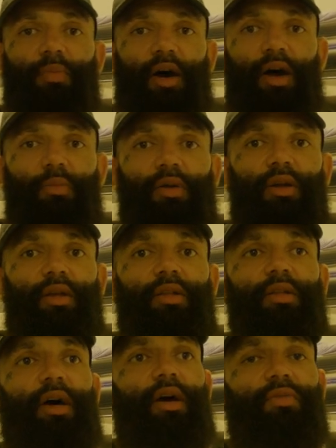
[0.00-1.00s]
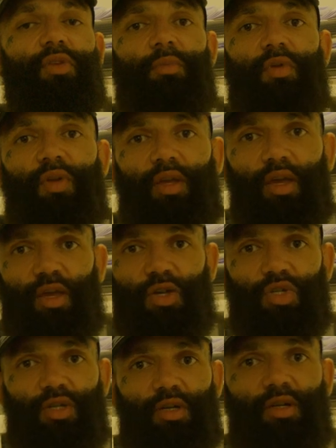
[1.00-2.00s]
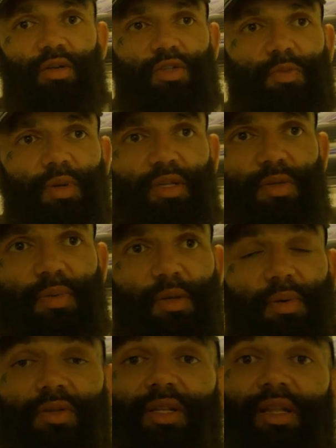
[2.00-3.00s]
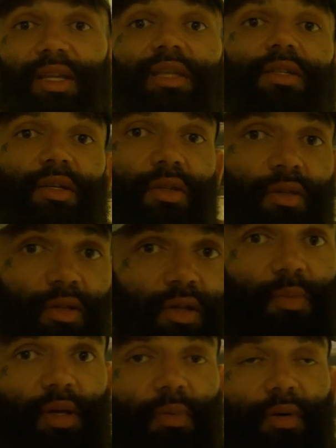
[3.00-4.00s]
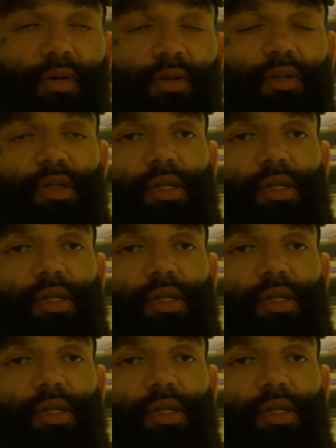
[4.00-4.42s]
of barbering, the art of communication, how to speak to people, how to listen to people.